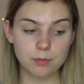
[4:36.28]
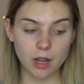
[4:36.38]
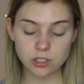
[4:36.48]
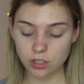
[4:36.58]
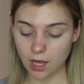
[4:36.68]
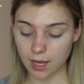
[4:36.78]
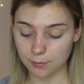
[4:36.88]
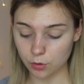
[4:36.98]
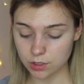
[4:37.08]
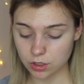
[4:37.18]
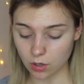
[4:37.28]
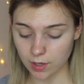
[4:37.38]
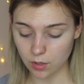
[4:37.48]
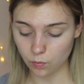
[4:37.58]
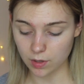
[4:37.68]
brush, I'm going to go
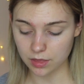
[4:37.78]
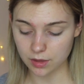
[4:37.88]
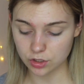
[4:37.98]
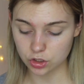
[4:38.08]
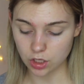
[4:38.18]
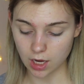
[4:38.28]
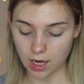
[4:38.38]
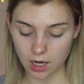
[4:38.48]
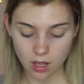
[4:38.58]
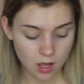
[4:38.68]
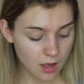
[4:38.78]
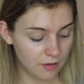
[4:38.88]
in with the shade